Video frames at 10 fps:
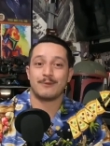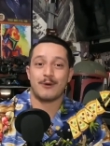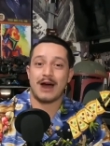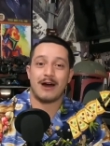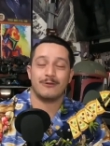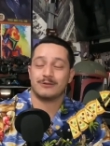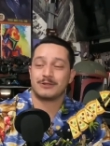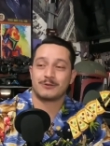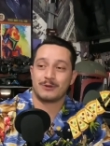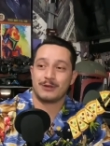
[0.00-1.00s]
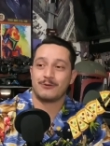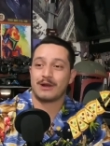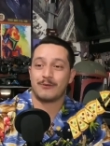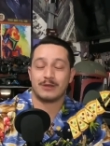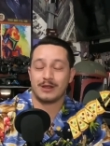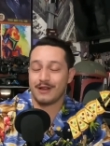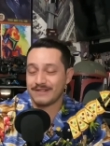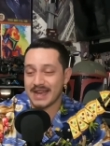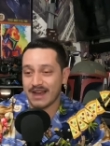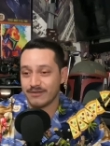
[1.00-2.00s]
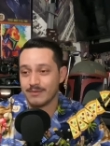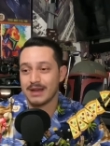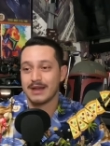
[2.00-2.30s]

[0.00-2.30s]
wow, those look really cool. I would love to have them,